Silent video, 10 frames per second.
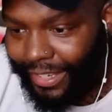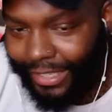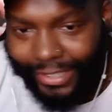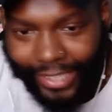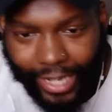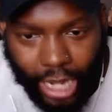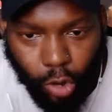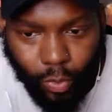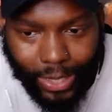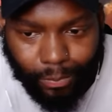T L
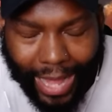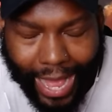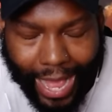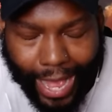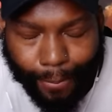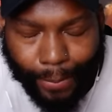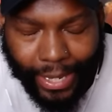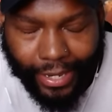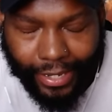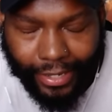O, what's poppin'?
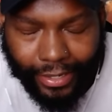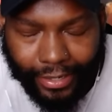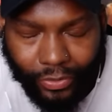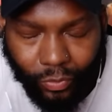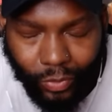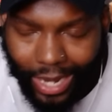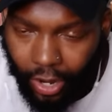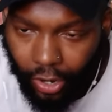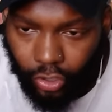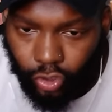We
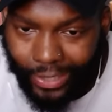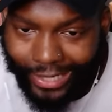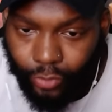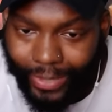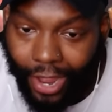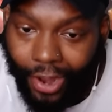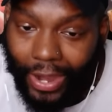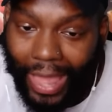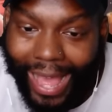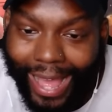are on Twitch. We are
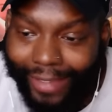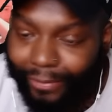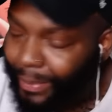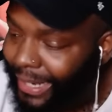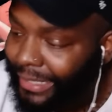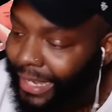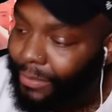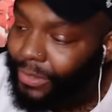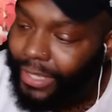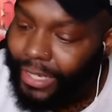live. By the
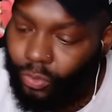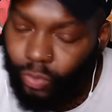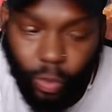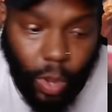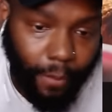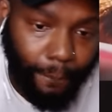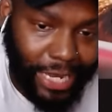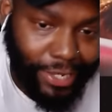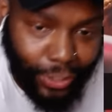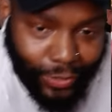time you see this, we won't
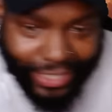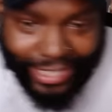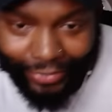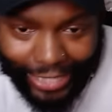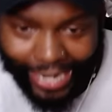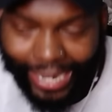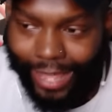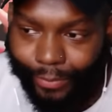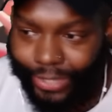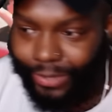be. So just leave a like,
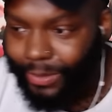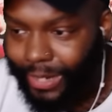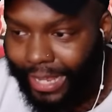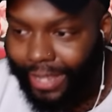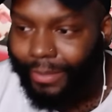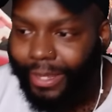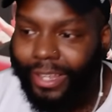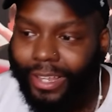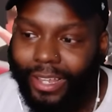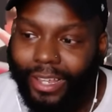comment, subscribe.
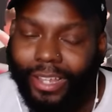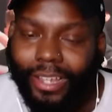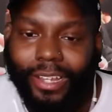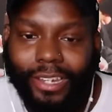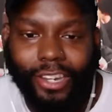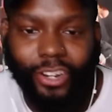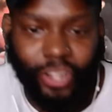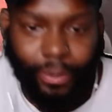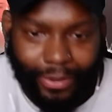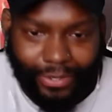Turn on
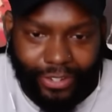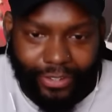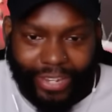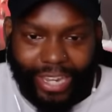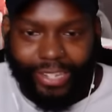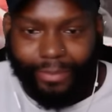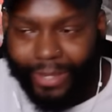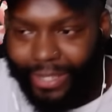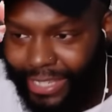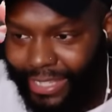your post notification
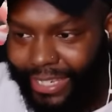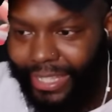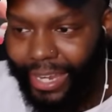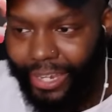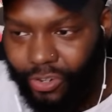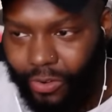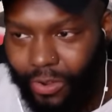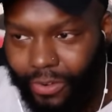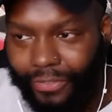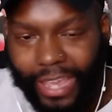bells. Let's continue to
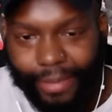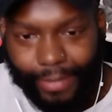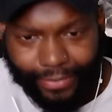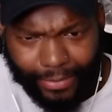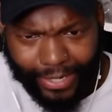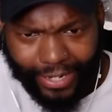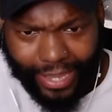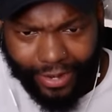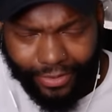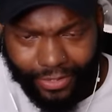grow the family from
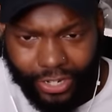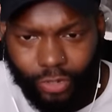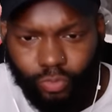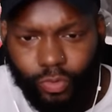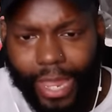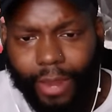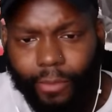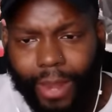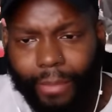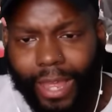Chicago to the U K.
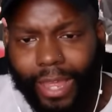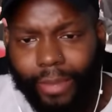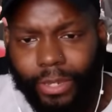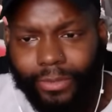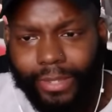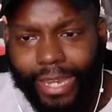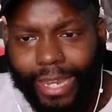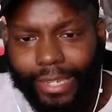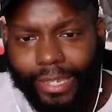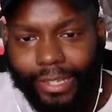Right behind me, you see
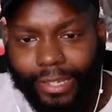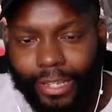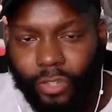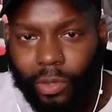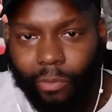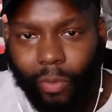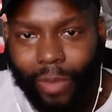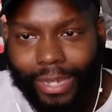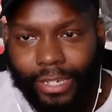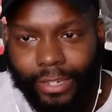it. That's what we're
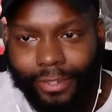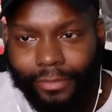watching.